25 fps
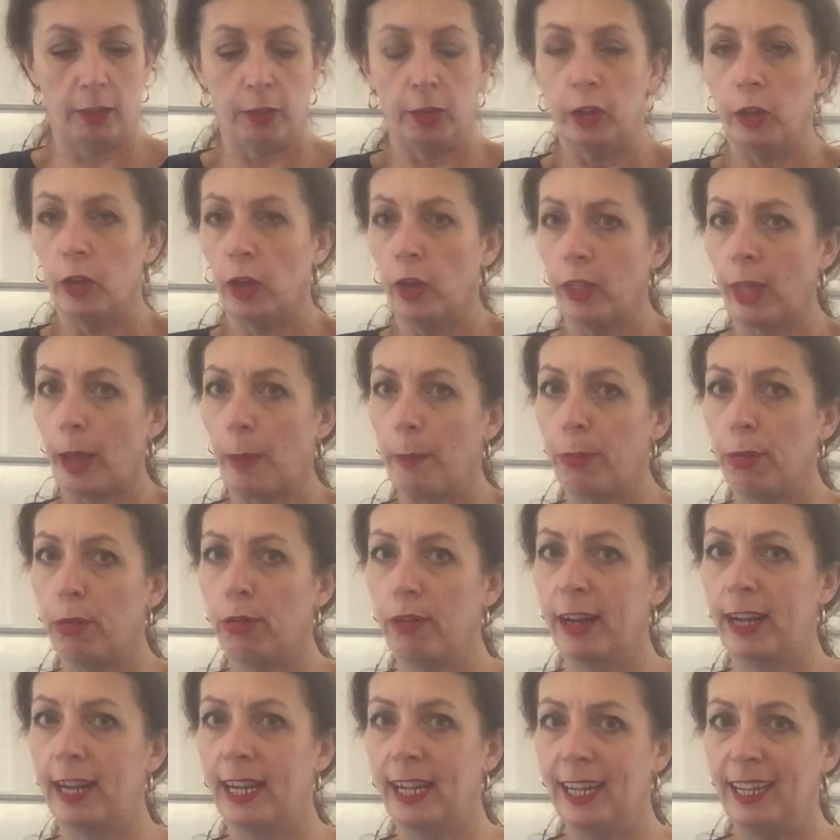you know, that
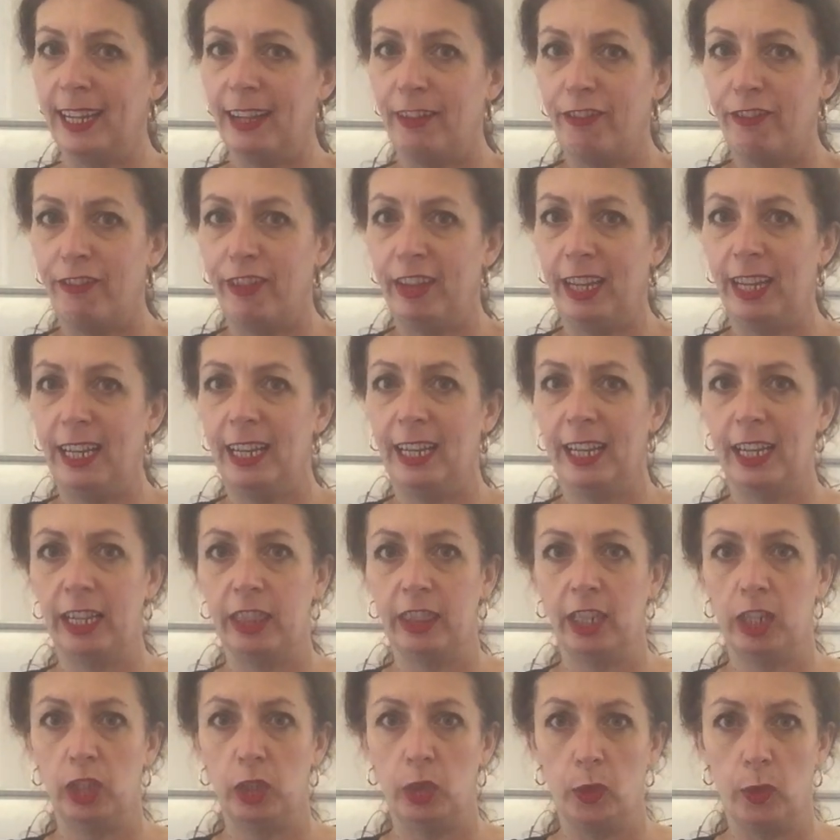prickly feeling
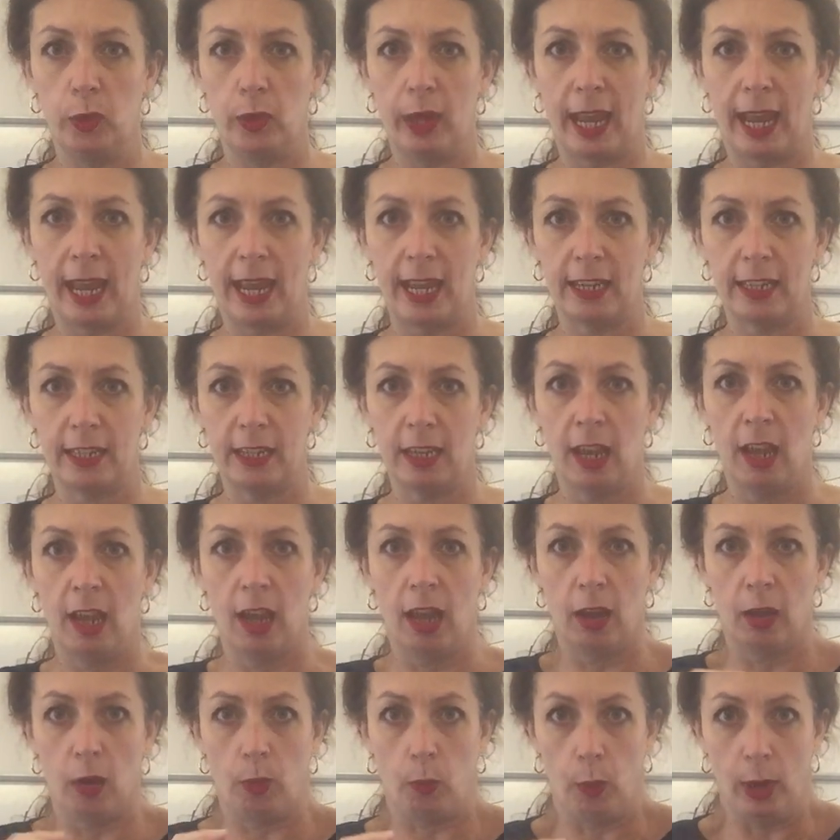that you get
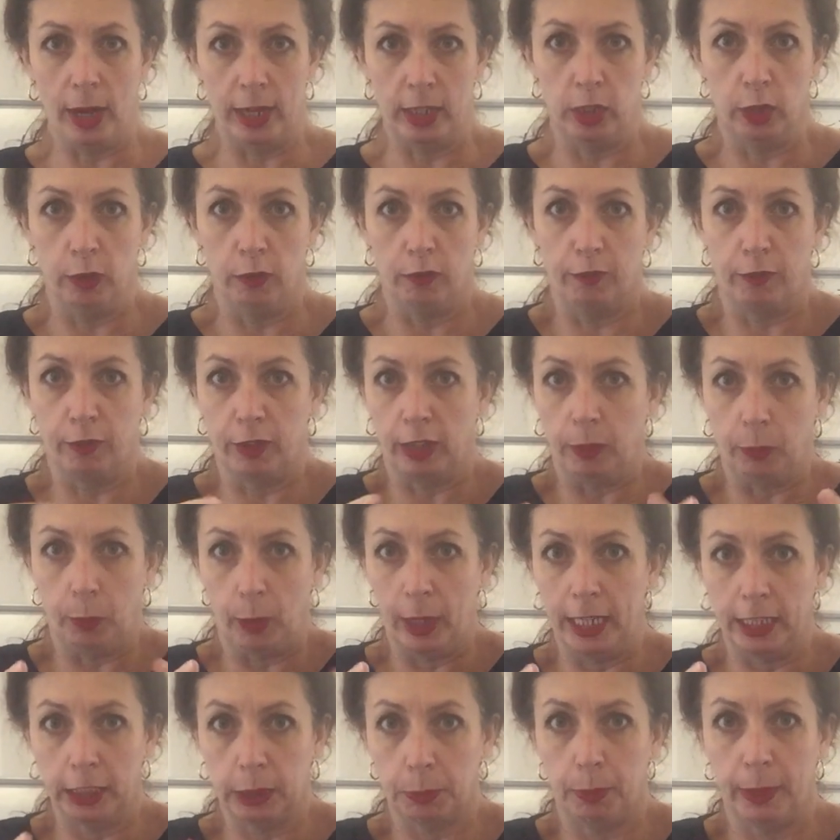when
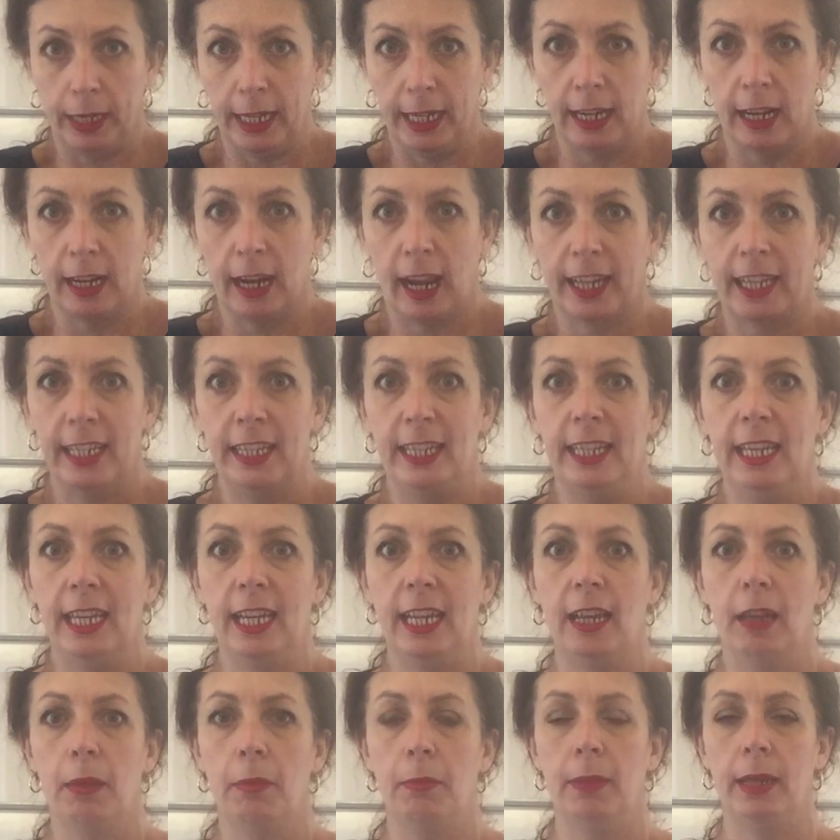it's been like a
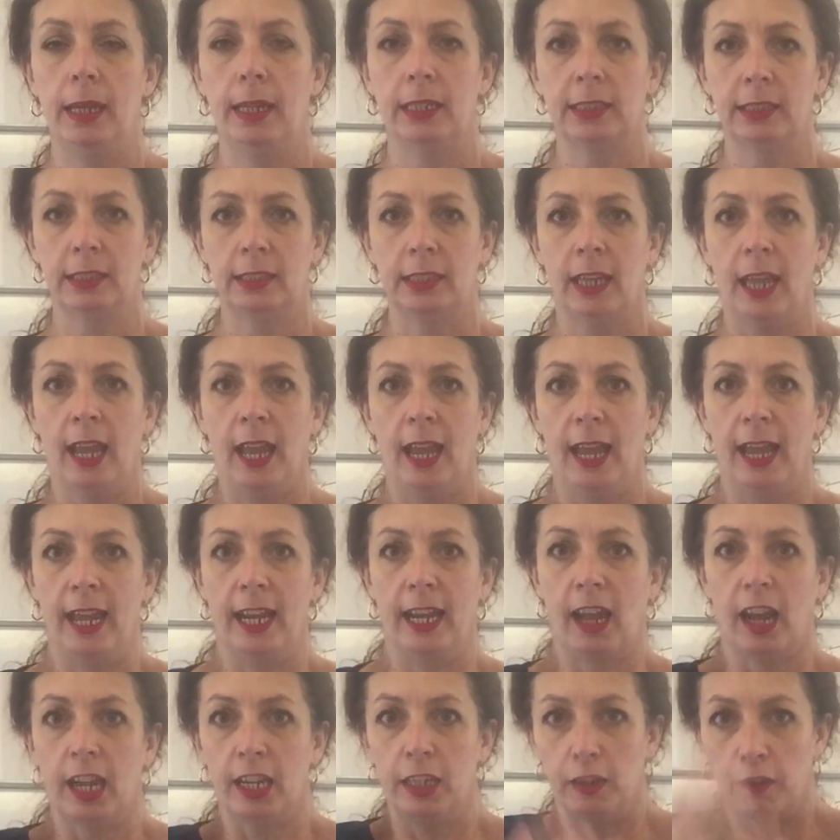near miss, it
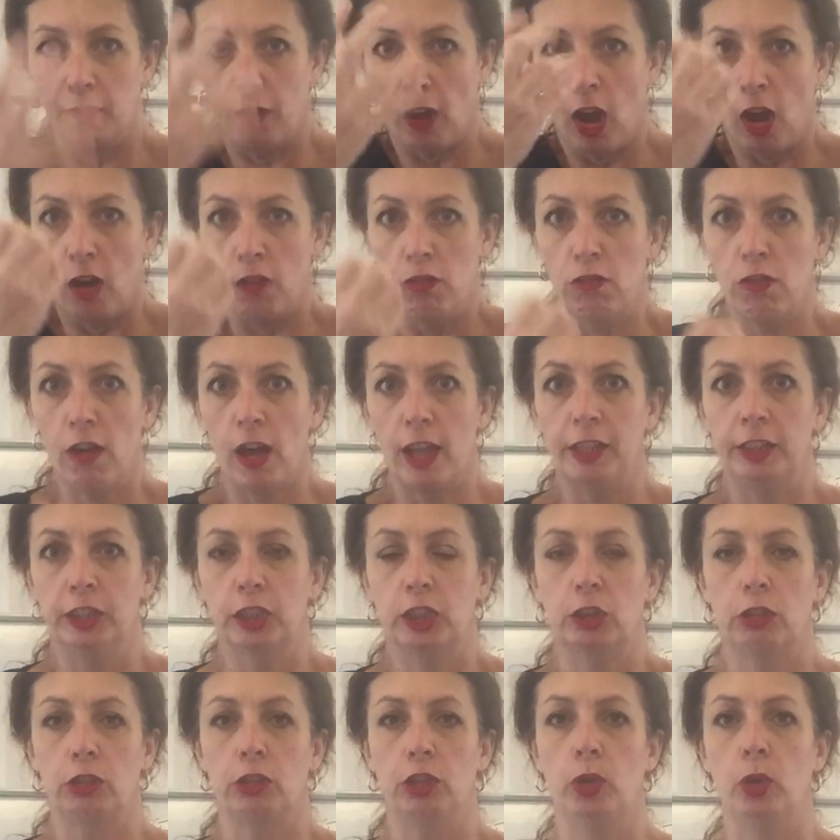kind of runs
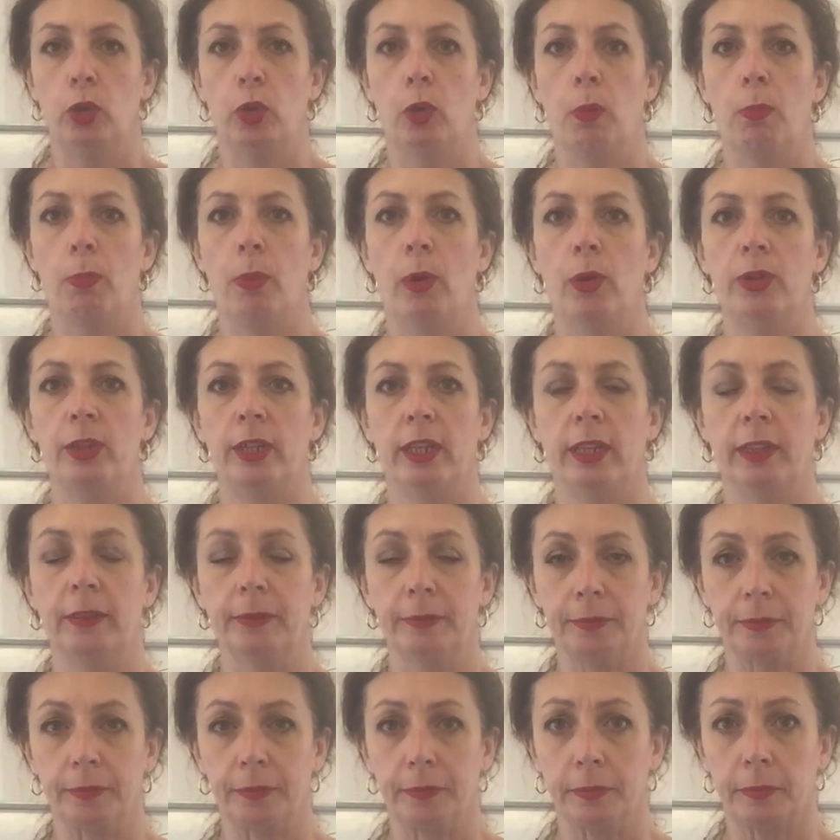through your body.
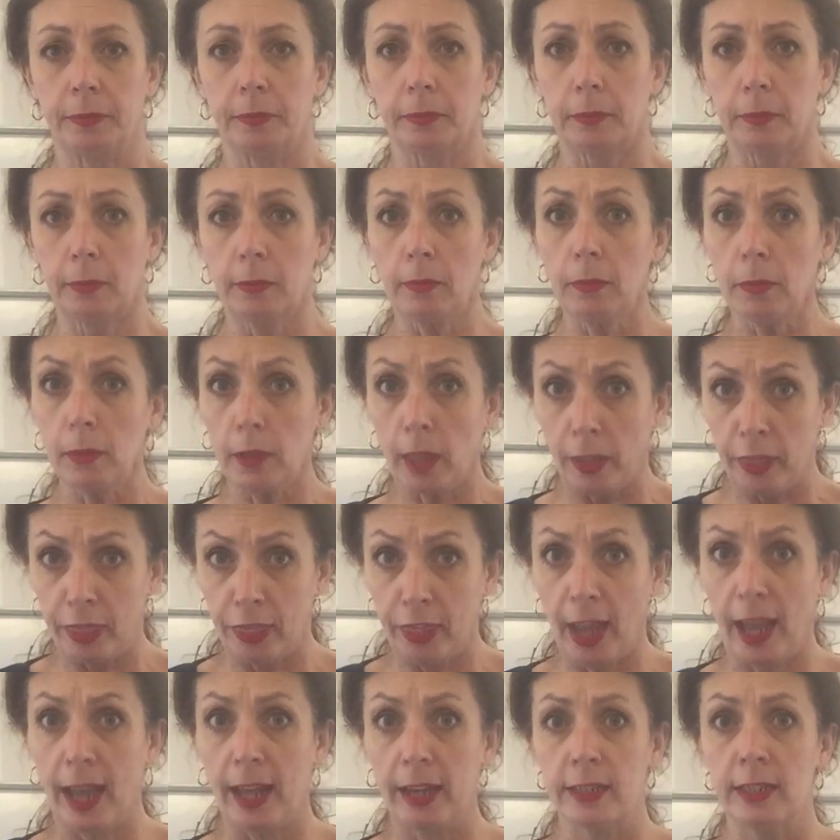
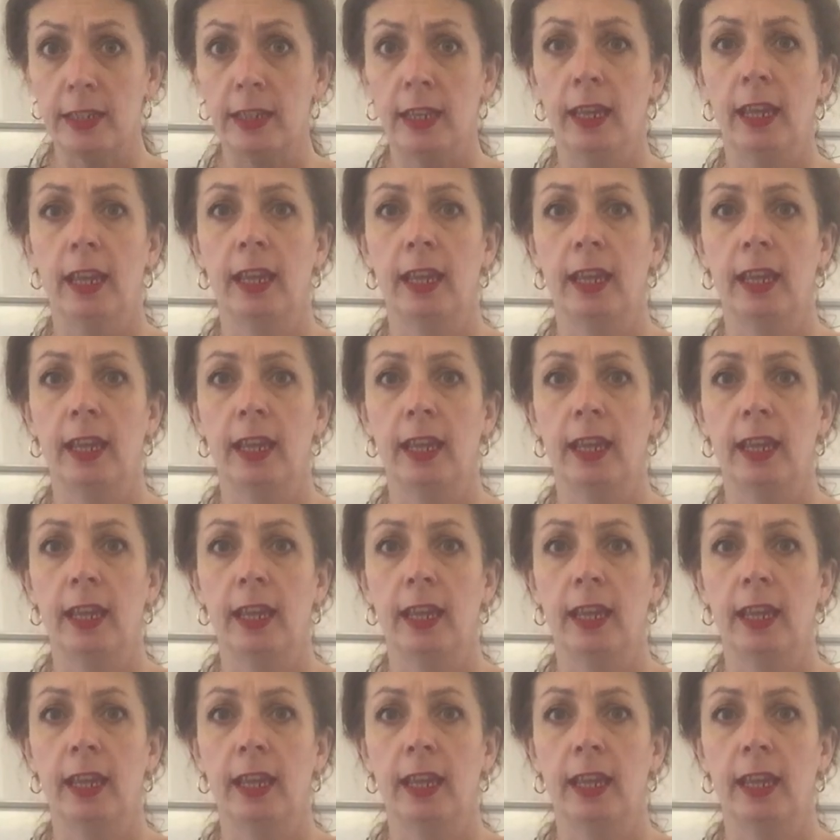That